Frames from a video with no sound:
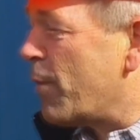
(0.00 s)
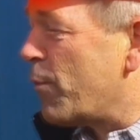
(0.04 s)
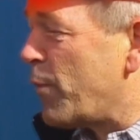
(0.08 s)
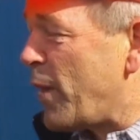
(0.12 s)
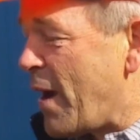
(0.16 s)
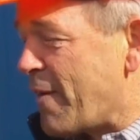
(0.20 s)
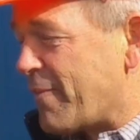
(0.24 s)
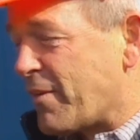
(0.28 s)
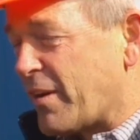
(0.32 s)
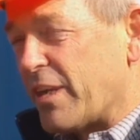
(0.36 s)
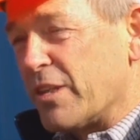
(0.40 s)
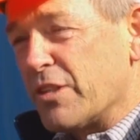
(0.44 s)

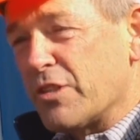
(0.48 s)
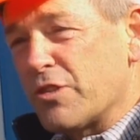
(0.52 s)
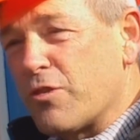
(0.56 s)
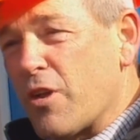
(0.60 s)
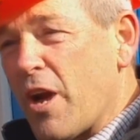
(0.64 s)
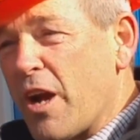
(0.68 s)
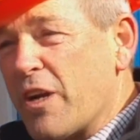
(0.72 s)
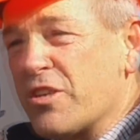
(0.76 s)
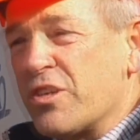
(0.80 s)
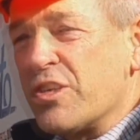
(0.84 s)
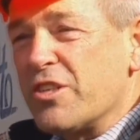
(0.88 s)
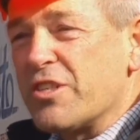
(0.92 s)
We have a
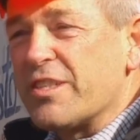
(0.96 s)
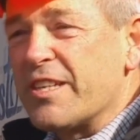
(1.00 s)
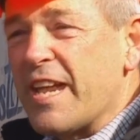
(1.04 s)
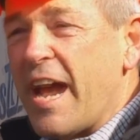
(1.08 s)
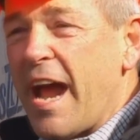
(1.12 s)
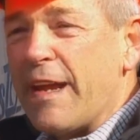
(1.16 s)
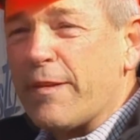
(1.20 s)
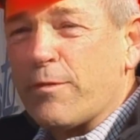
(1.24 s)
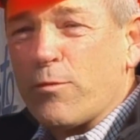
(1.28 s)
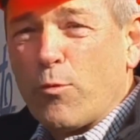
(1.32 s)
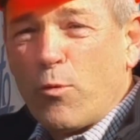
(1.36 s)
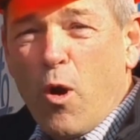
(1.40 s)
construction
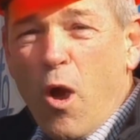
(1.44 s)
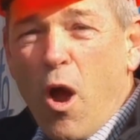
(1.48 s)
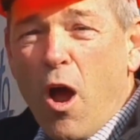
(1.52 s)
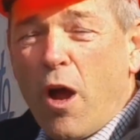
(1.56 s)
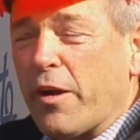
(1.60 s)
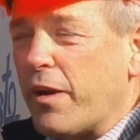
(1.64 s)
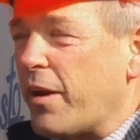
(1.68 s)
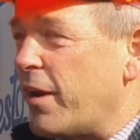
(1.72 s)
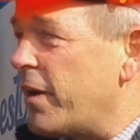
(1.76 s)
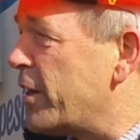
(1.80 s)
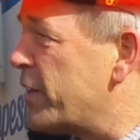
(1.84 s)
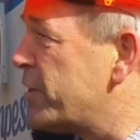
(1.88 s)
site we're
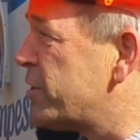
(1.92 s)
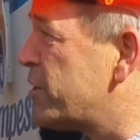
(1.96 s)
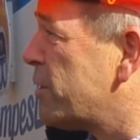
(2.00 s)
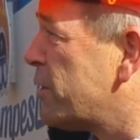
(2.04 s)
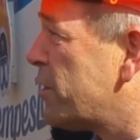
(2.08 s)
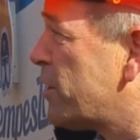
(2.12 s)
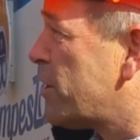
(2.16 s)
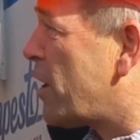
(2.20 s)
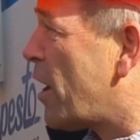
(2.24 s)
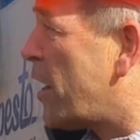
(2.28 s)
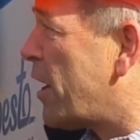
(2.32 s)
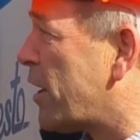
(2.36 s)
all going to
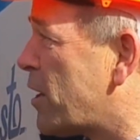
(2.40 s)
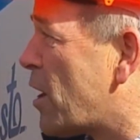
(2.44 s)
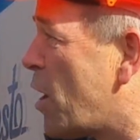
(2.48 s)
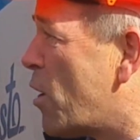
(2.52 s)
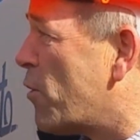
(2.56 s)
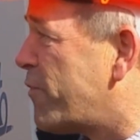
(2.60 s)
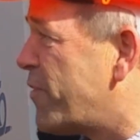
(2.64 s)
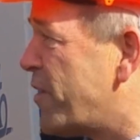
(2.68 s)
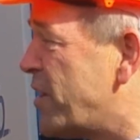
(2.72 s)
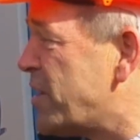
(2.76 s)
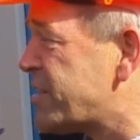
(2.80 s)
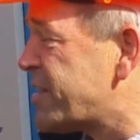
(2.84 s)

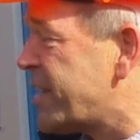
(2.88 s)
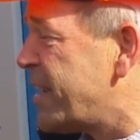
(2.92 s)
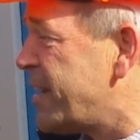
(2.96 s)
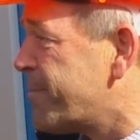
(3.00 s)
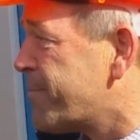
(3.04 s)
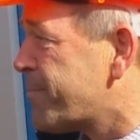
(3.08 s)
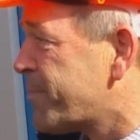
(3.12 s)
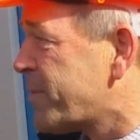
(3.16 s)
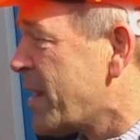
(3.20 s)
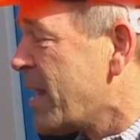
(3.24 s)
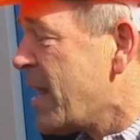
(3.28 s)
go visit.